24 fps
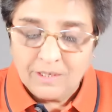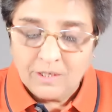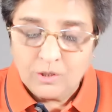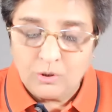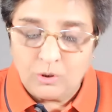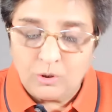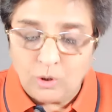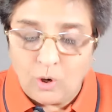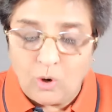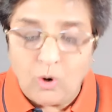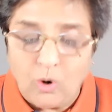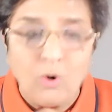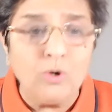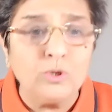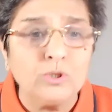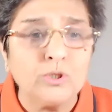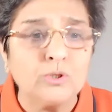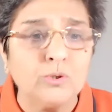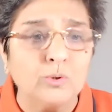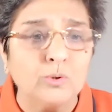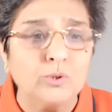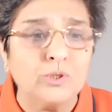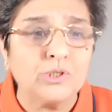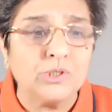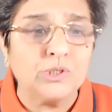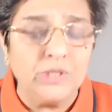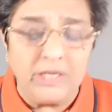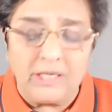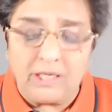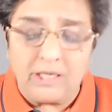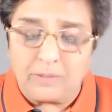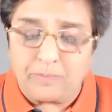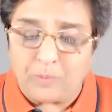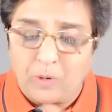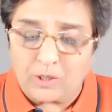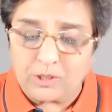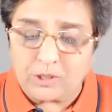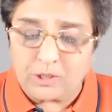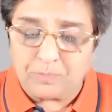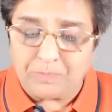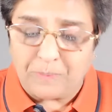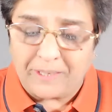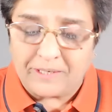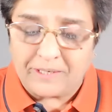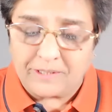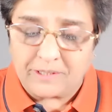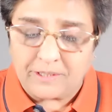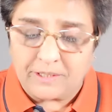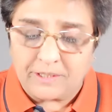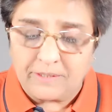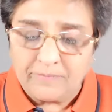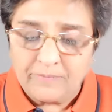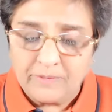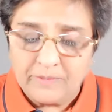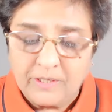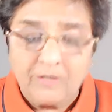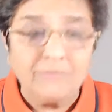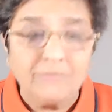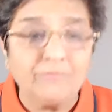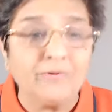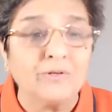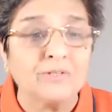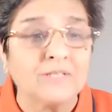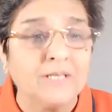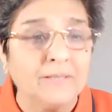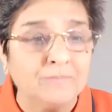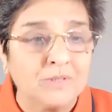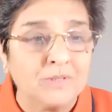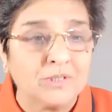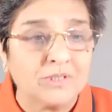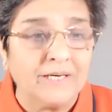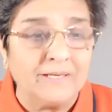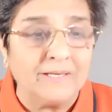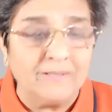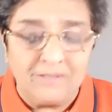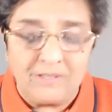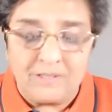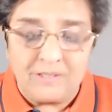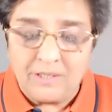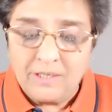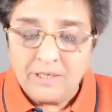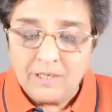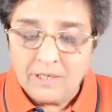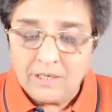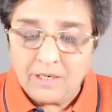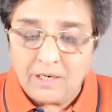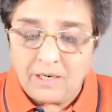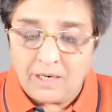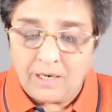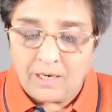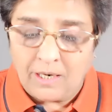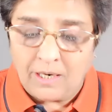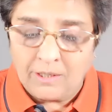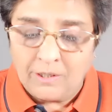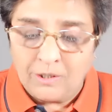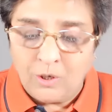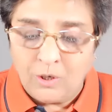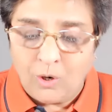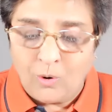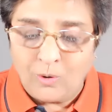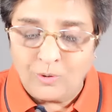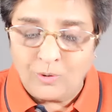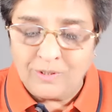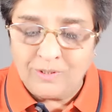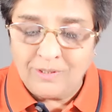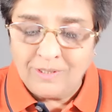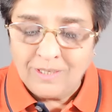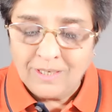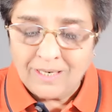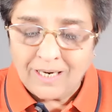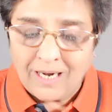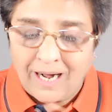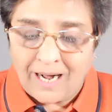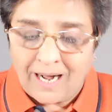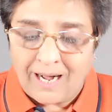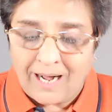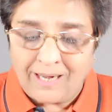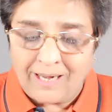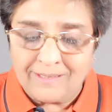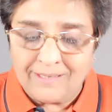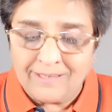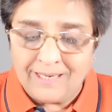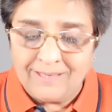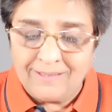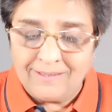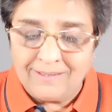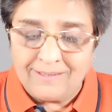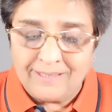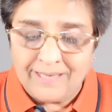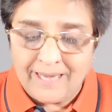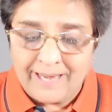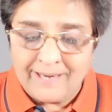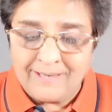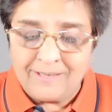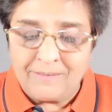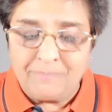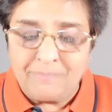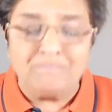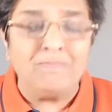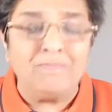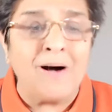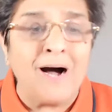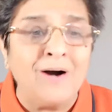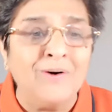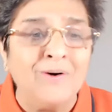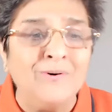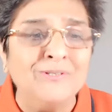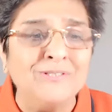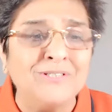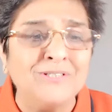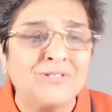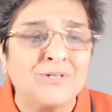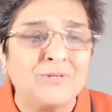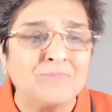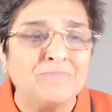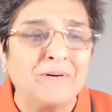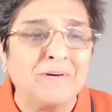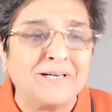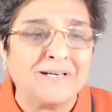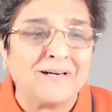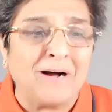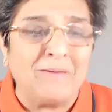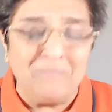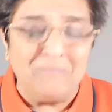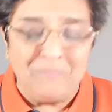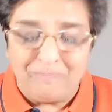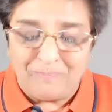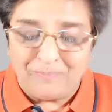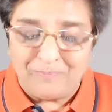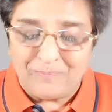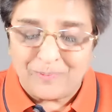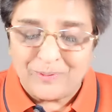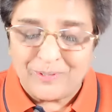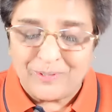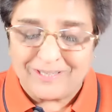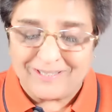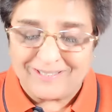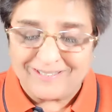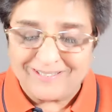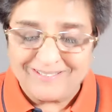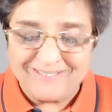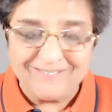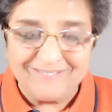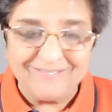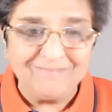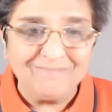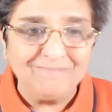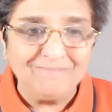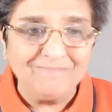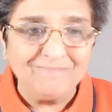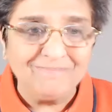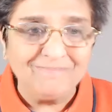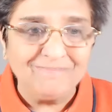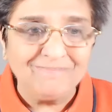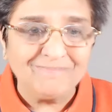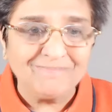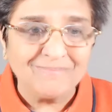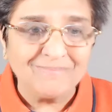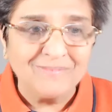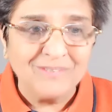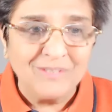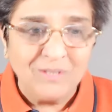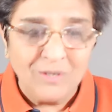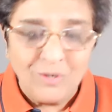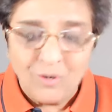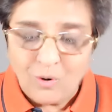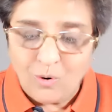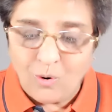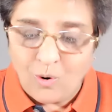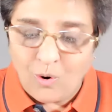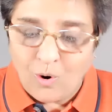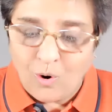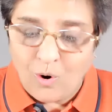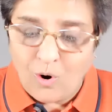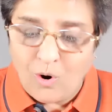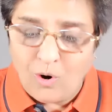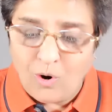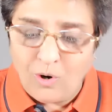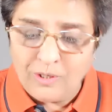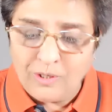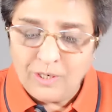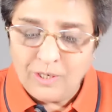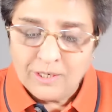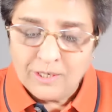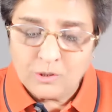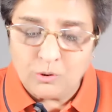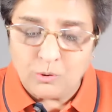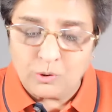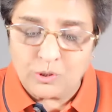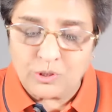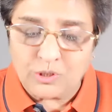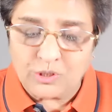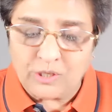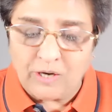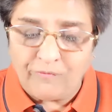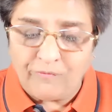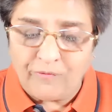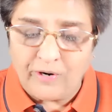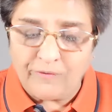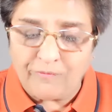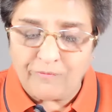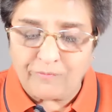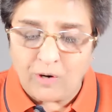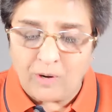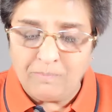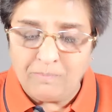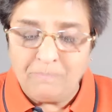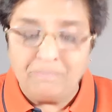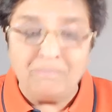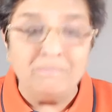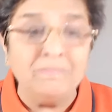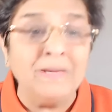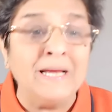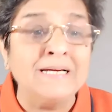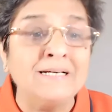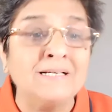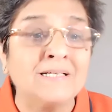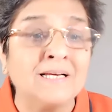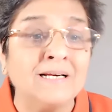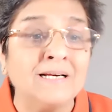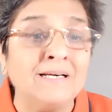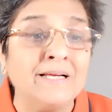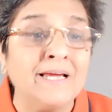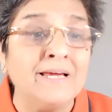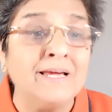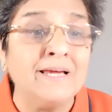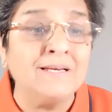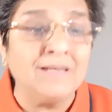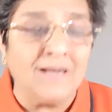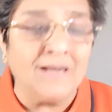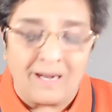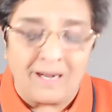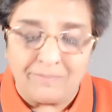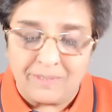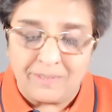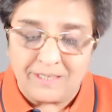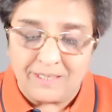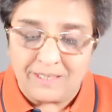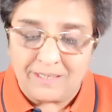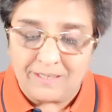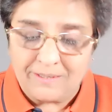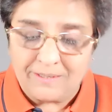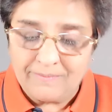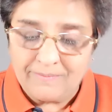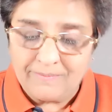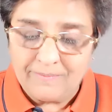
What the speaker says: Those who seek prosperity for themselves alone are in the end bound to become poor or to suffer from mental inharmony.